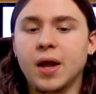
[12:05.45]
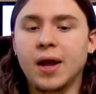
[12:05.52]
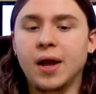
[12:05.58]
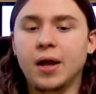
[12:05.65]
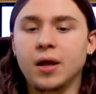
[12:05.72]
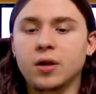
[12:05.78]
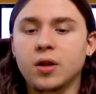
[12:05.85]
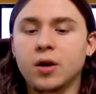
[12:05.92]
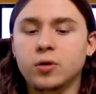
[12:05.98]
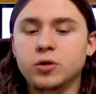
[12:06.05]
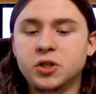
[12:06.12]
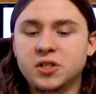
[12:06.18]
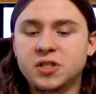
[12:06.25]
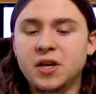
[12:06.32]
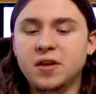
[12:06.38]
And you know
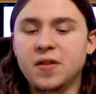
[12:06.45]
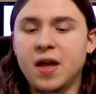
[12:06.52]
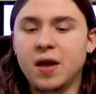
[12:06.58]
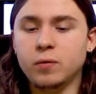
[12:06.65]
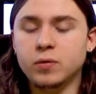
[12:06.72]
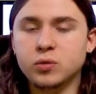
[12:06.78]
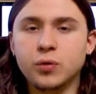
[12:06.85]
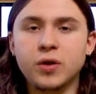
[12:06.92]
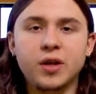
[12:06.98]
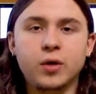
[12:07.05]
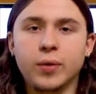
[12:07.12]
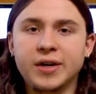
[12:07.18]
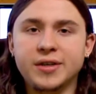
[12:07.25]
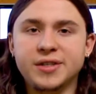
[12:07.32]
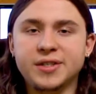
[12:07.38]
just seeing that was
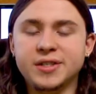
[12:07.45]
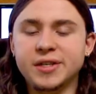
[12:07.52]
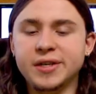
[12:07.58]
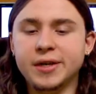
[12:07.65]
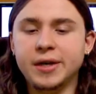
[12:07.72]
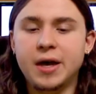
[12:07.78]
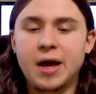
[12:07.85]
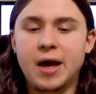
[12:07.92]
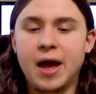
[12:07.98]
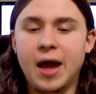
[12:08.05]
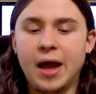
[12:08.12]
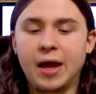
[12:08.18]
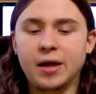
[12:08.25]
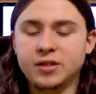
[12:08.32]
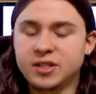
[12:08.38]
really great to see
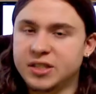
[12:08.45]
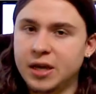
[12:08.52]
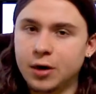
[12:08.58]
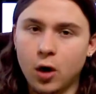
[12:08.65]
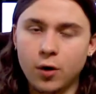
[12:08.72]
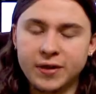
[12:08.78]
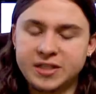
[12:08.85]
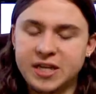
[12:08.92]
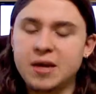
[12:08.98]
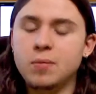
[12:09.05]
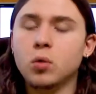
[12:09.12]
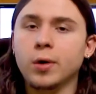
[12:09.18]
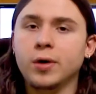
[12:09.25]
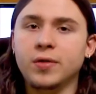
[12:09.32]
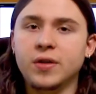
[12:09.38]
and seeing all the
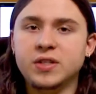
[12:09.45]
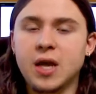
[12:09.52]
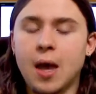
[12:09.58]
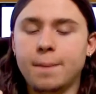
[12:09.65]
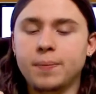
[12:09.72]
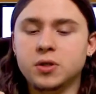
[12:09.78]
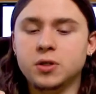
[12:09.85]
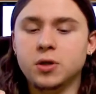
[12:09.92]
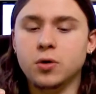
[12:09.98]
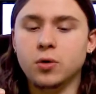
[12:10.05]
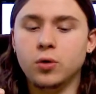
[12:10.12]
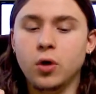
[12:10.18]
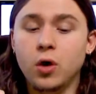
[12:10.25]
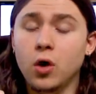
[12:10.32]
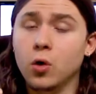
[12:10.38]
teamwork in this
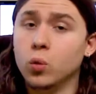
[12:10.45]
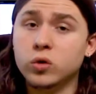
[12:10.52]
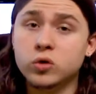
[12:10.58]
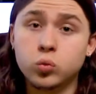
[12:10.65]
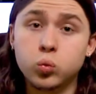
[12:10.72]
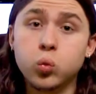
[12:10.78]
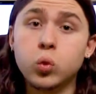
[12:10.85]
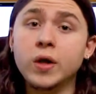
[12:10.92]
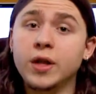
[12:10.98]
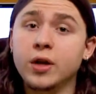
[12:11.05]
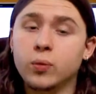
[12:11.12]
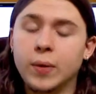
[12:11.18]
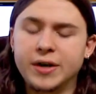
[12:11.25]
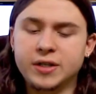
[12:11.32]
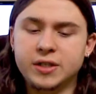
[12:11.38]
episode was
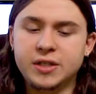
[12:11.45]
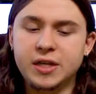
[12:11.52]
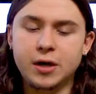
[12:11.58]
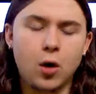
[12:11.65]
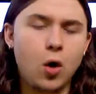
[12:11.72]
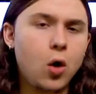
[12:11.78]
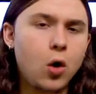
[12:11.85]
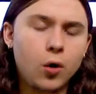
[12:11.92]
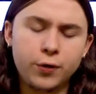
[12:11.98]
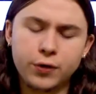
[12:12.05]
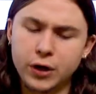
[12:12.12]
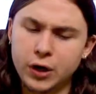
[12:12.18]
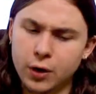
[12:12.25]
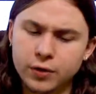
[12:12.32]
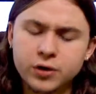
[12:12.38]
really great to see and
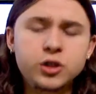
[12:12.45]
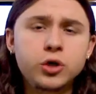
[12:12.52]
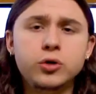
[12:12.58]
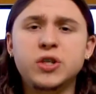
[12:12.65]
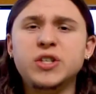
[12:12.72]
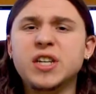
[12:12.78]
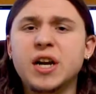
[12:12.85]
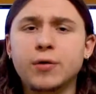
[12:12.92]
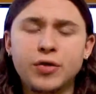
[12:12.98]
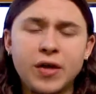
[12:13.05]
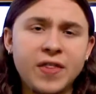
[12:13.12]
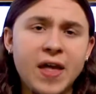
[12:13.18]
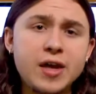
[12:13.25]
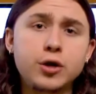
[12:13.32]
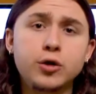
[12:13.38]
all you know the jutsus and
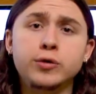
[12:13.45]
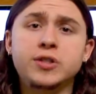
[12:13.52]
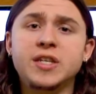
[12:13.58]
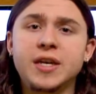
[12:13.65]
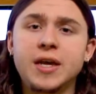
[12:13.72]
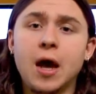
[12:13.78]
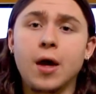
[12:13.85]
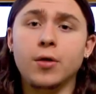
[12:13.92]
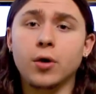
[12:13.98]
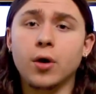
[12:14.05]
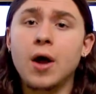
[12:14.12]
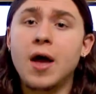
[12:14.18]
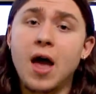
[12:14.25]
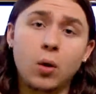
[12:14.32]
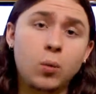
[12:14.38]
everything they used
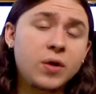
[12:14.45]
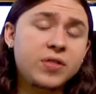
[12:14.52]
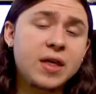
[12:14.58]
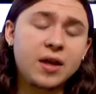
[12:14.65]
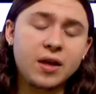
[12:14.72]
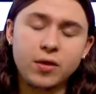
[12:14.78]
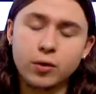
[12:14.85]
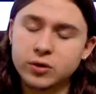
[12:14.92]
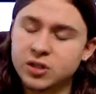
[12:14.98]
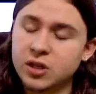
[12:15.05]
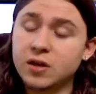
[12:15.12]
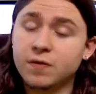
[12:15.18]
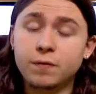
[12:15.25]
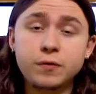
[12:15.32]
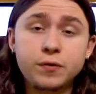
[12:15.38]
together and one thing there
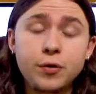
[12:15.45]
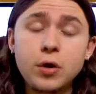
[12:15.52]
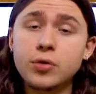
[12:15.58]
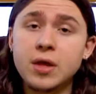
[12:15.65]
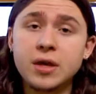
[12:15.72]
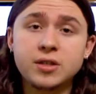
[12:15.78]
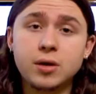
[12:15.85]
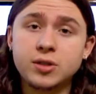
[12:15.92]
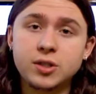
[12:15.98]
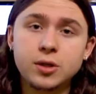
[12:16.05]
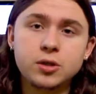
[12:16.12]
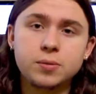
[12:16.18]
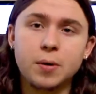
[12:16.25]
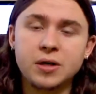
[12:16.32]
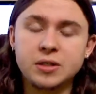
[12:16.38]
was a few things i was
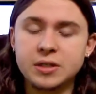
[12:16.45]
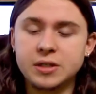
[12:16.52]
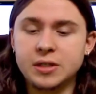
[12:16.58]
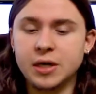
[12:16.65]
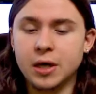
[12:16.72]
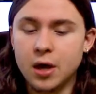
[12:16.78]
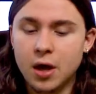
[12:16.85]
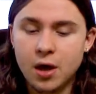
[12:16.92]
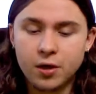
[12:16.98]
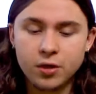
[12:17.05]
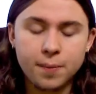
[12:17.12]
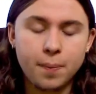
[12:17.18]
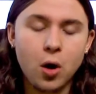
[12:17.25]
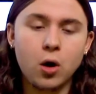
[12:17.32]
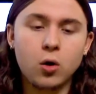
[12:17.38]
still surprised to see
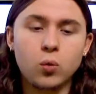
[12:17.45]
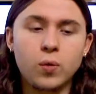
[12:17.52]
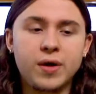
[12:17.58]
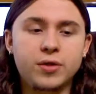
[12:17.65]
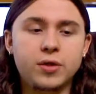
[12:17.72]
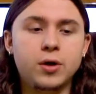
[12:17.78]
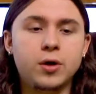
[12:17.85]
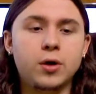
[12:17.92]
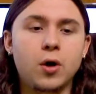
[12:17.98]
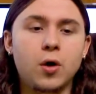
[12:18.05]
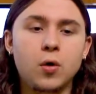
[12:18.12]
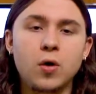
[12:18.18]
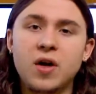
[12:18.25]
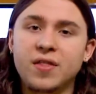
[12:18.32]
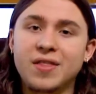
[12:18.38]
the part with you
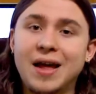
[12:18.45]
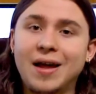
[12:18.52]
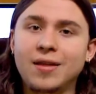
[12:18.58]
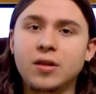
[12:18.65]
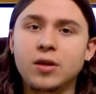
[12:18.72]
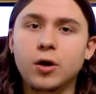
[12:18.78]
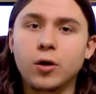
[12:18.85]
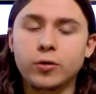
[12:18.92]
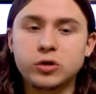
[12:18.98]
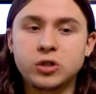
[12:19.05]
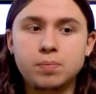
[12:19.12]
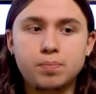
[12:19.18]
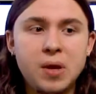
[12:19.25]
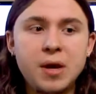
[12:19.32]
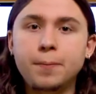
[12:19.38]
know that you know
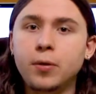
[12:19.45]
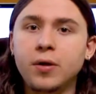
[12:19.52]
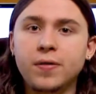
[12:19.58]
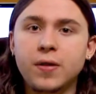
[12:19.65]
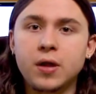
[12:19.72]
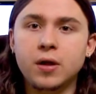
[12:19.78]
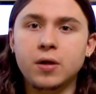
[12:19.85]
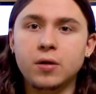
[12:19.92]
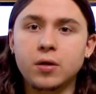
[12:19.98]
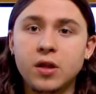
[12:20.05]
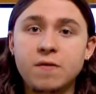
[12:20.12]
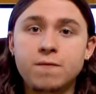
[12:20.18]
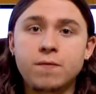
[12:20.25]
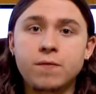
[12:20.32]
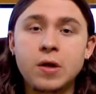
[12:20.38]
there's people in the
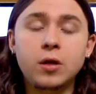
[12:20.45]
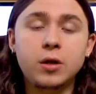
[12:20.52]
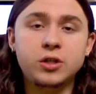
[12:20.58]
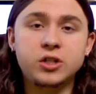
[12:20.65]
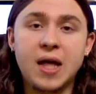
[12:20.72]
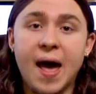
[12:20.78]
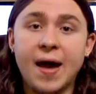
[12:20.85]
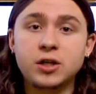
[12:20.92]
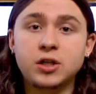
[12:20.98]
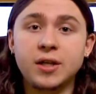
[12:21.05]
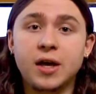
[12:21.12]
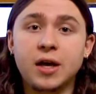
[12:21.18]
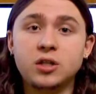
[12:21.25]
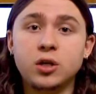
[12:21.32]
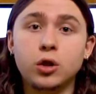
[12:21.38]
leaf village that
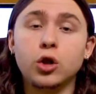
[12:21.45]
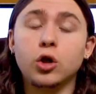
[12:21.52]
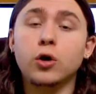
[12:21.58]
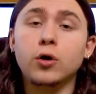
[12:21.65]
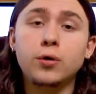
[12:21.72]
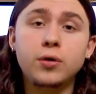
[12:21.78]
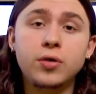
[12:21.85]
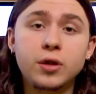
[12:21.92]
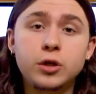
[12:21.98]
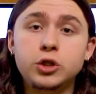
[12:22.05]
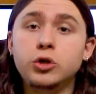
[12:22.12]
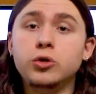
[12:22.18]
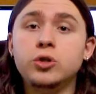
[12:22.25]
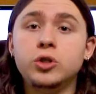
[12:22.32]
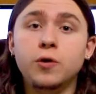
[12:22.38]
actually got to learn the
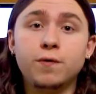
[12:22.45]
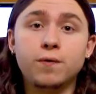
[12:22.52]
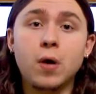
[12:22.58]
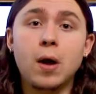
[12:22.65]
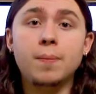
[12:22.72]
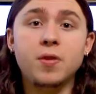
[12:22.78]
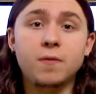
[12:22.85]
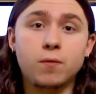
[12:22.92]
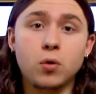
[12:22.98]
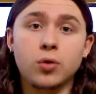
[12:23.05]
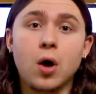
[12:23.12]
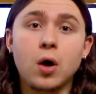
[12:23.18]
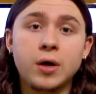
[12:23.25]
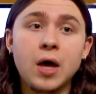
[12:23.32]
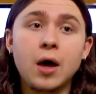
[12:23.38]
jutsu from the
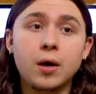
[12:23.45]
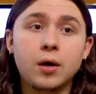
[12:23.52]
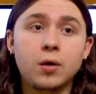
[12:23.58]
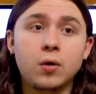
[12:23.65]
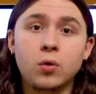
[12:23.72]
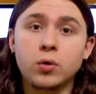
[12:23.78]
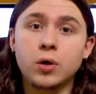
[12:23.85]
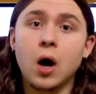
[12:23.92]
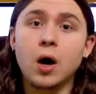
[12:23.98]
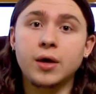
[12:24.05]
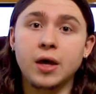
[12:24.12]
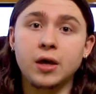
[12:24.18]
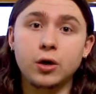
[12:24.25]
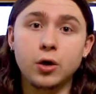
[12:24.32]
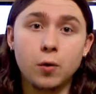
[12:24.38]
fourth hokage,
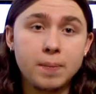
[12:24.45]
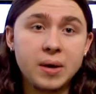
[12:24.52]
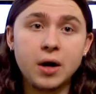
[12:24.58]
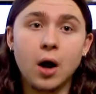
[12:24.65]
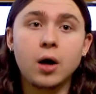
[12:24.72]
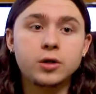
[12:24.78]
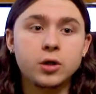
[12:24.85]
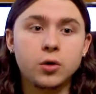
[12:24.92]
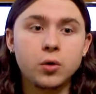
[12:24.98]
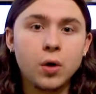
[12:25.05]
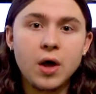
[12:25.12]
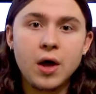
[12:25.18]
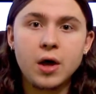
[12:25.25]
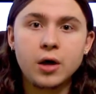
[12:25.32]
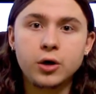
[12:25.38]
hokage you know minato